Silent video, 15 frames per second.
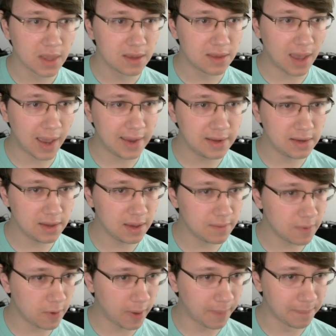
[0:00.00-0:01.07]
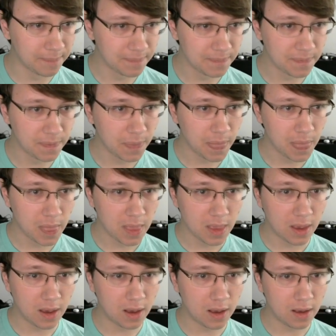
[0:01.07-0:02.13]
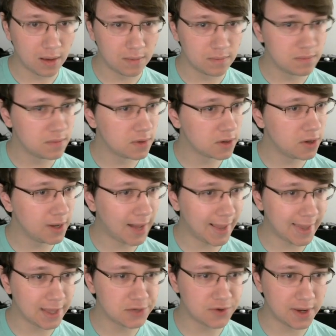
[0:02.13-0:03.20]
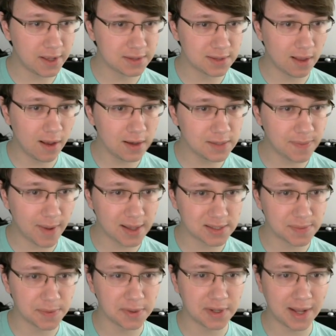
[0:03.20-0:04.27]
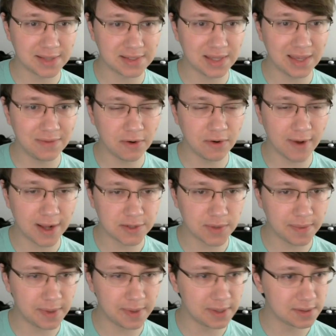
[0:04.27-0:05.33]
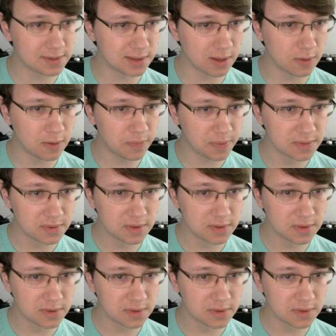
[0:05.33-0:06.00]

The height, yep, okay. Good hiking trail as long as possible and has an even gradual uphill slope.